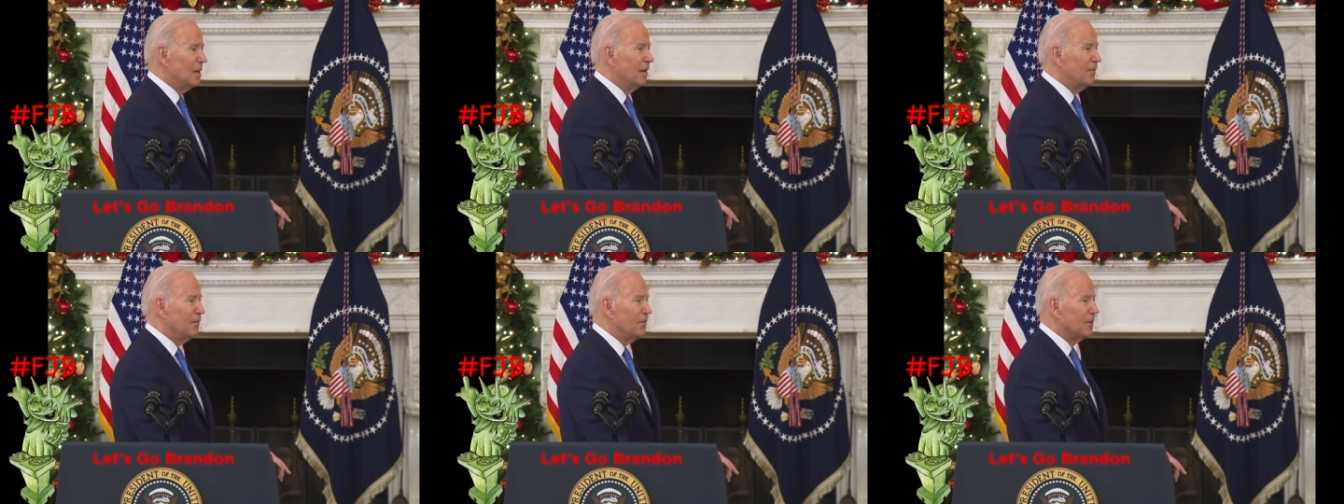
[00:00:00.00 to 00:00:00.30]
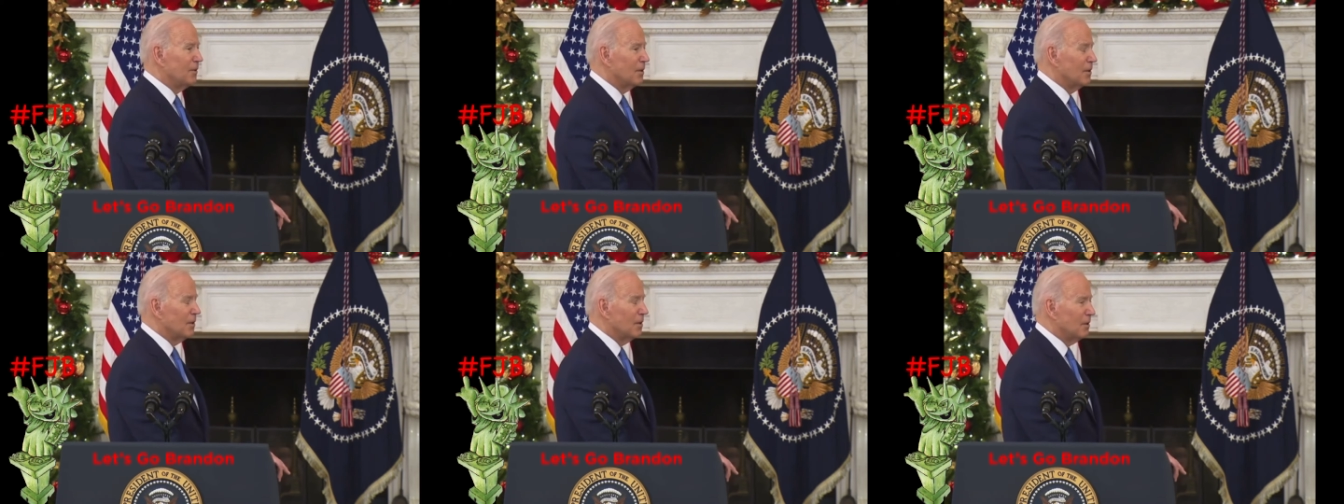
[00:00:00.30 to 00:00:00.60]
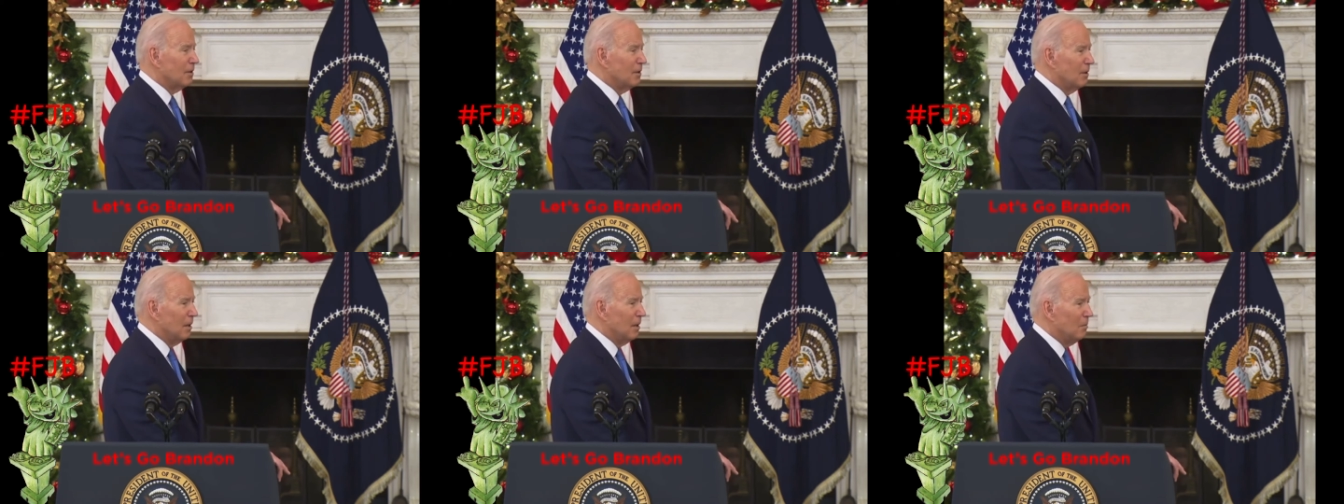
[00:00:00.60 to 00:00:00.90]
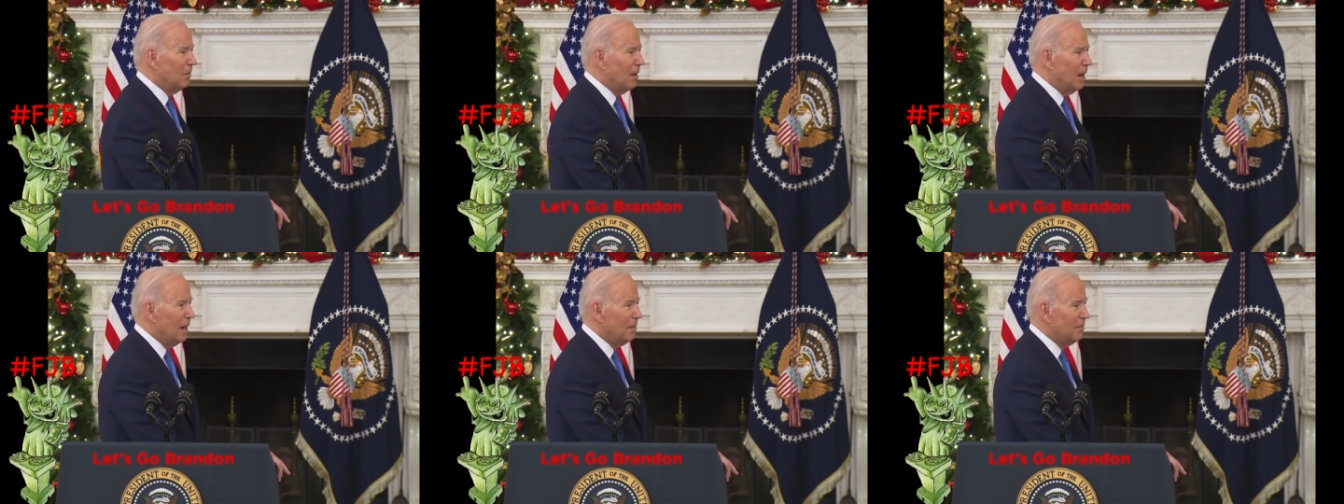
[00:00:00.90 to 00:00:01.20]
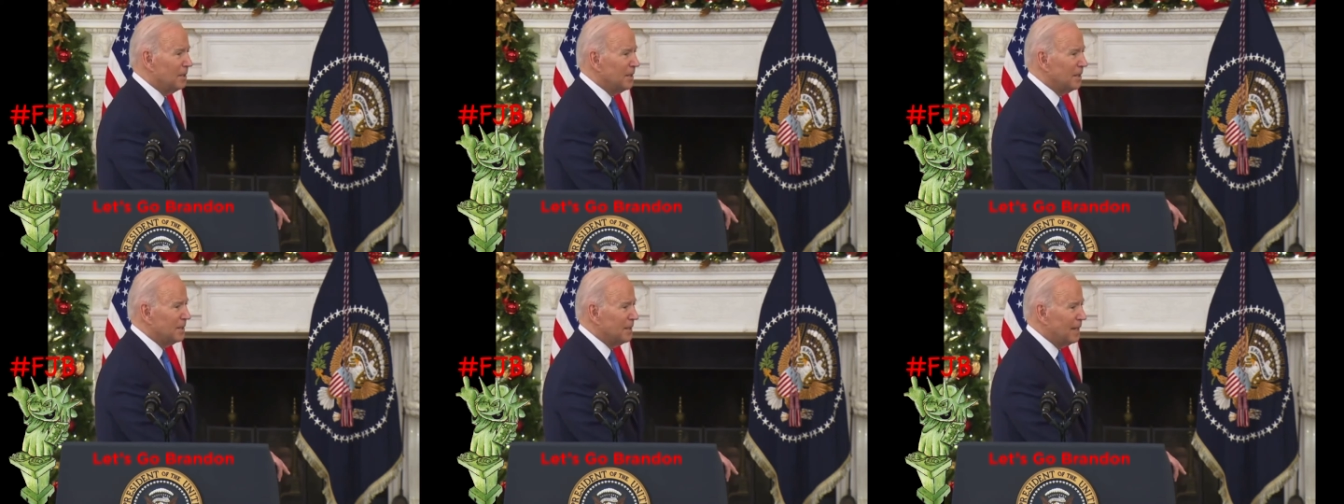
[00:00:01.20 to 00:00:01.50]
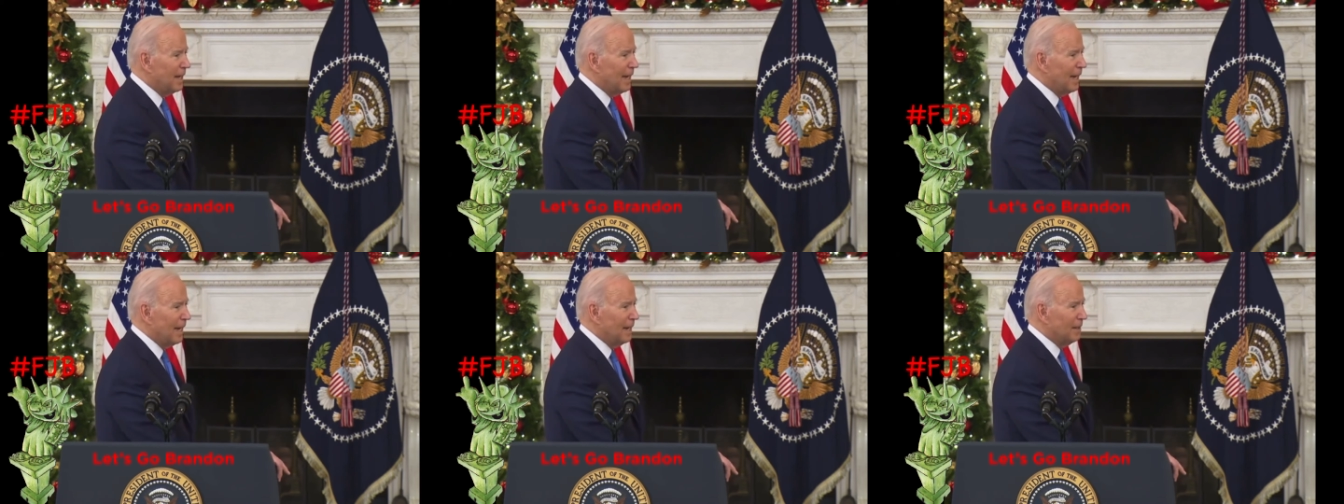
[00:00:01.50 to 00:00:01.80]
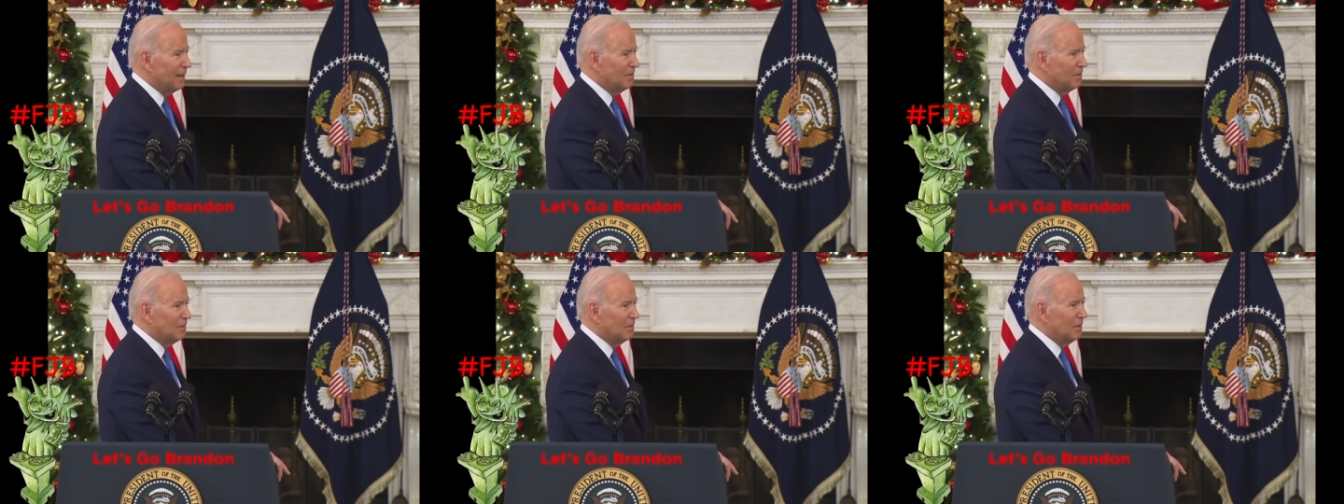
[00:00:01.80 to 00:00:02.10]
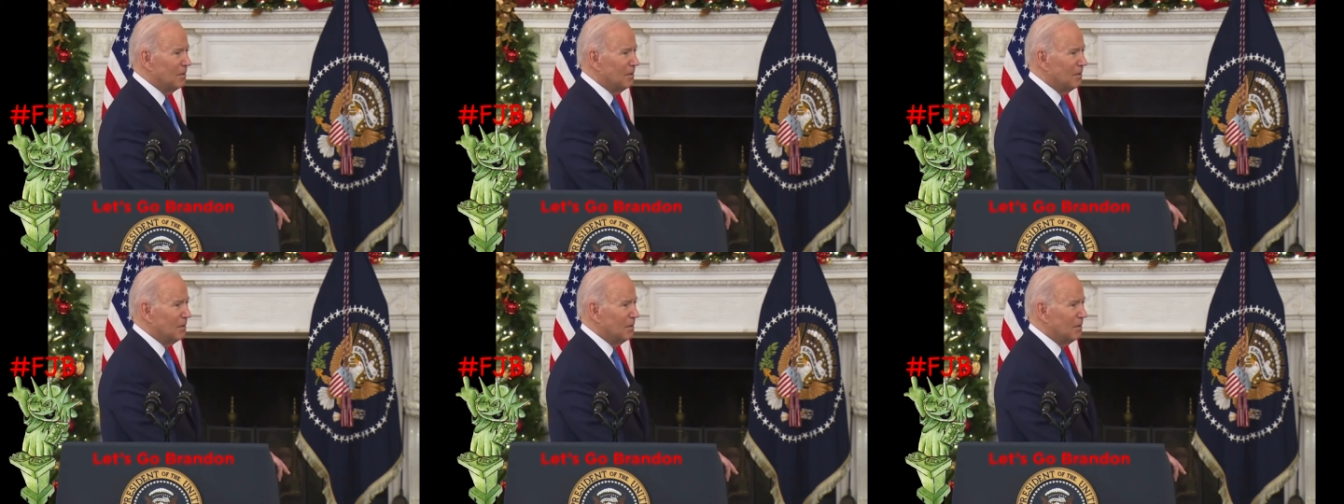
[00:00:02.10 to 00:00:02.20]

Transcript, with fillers: if you're a mom and a dad